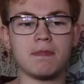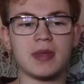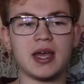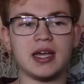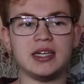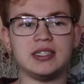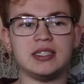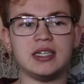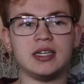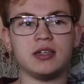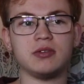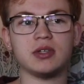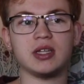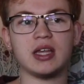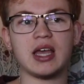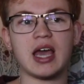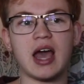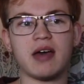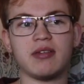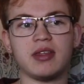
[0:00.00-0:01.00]
I didn't
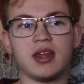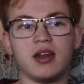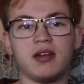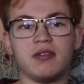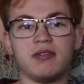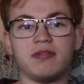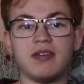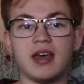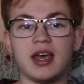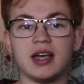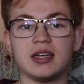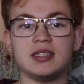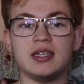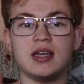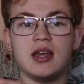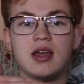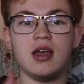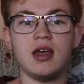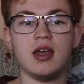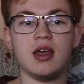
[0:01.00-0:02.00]
really have that effect
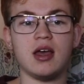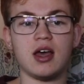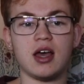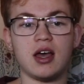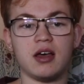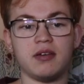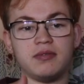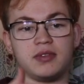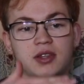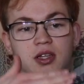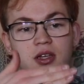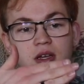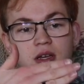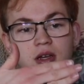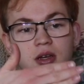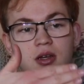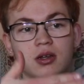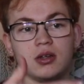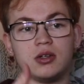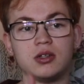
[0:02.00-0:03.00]
of
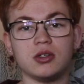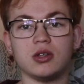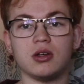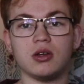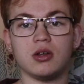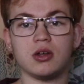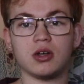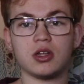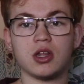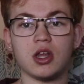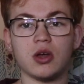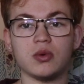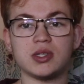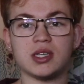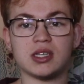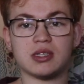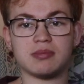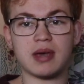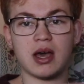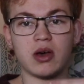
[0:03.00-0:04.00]
the
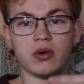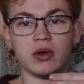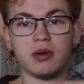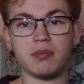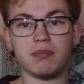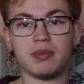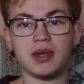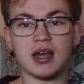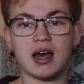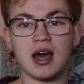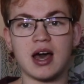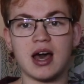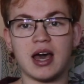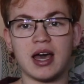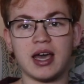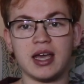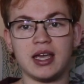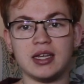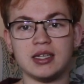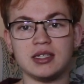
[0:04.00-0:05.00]
closest mountain
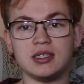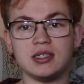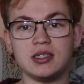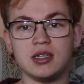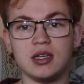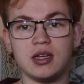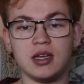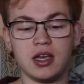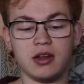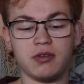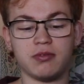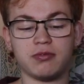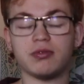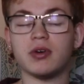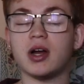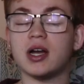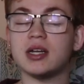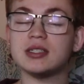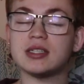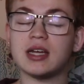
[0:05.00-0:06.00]
in
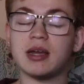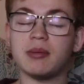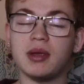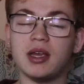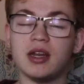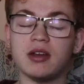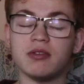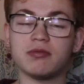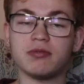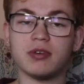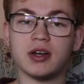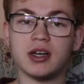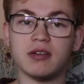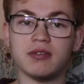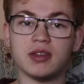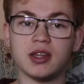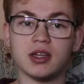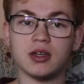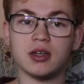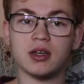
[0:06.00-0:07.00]
front
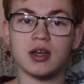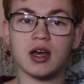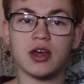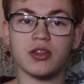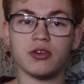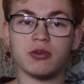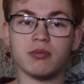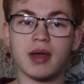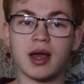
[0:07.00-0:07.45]
of the other